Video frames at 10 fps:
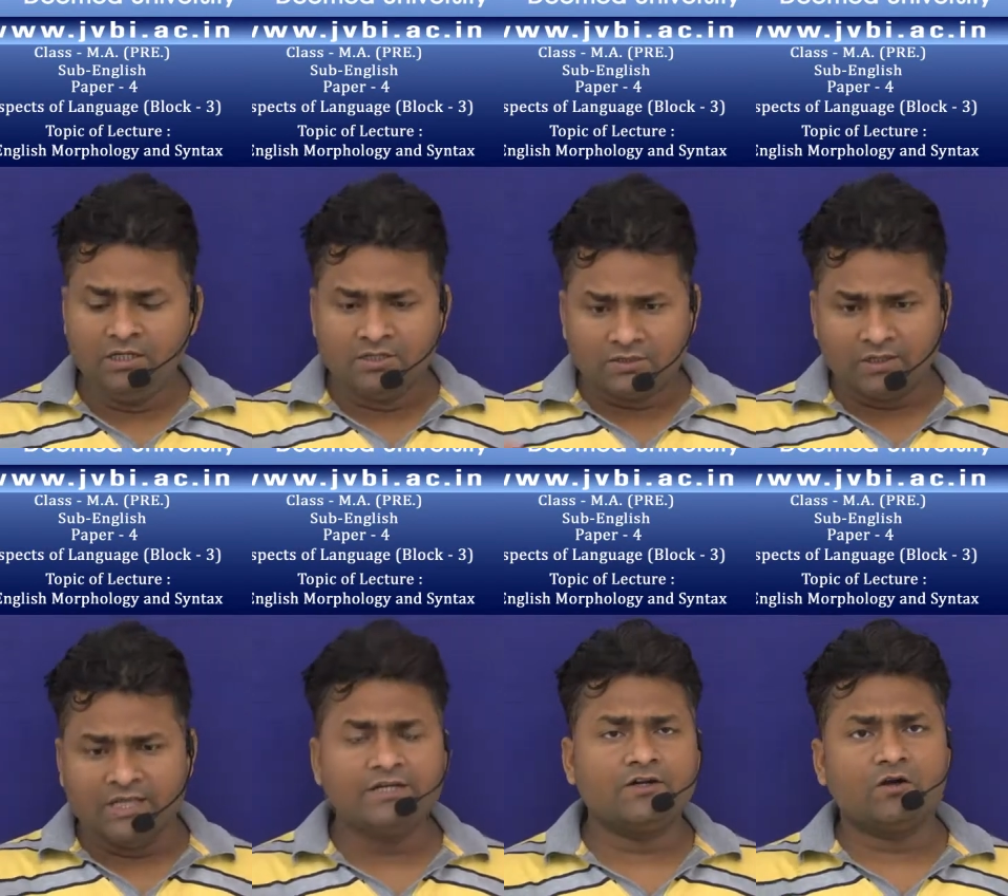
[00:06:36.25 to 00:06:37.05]
So
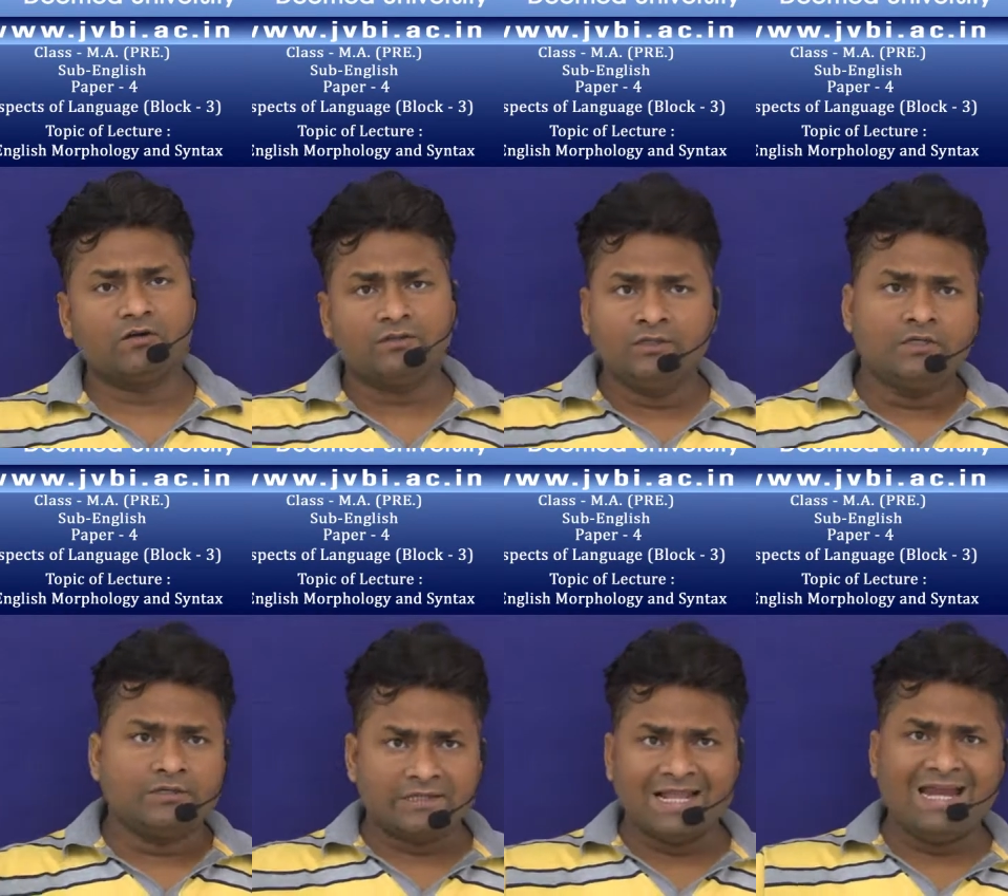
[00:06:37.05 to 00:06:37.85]
later on,
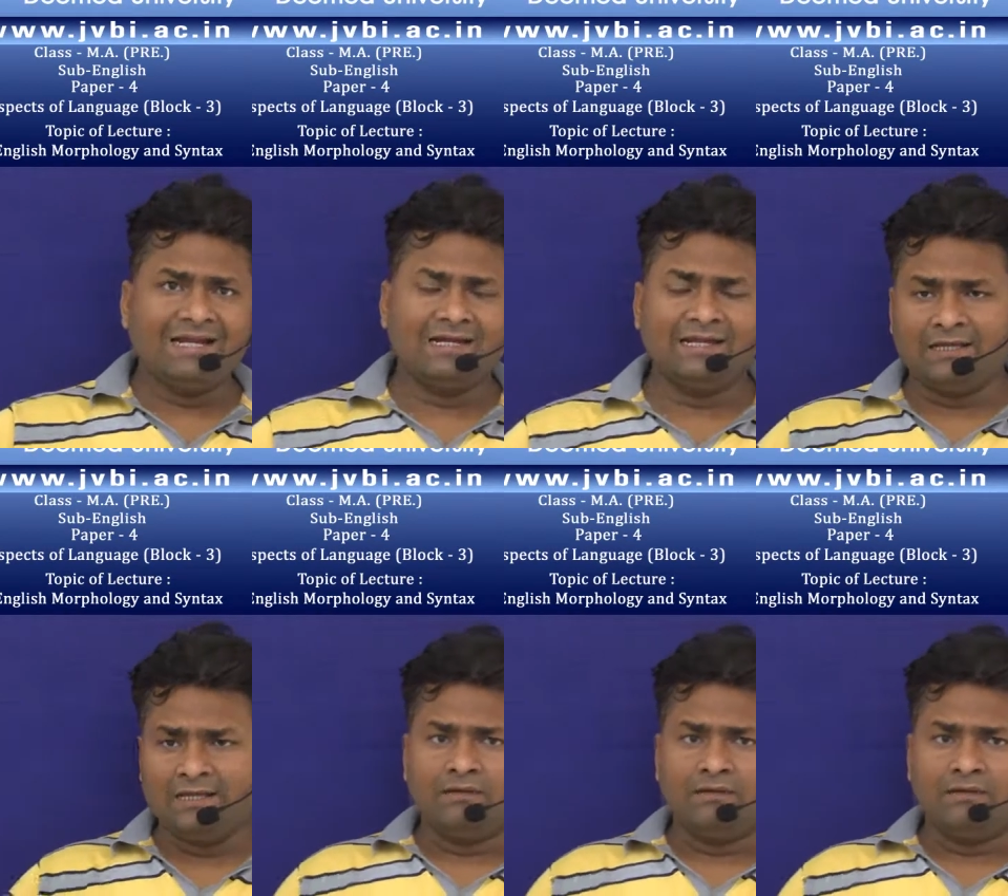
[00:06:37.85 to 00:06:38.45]
slightly,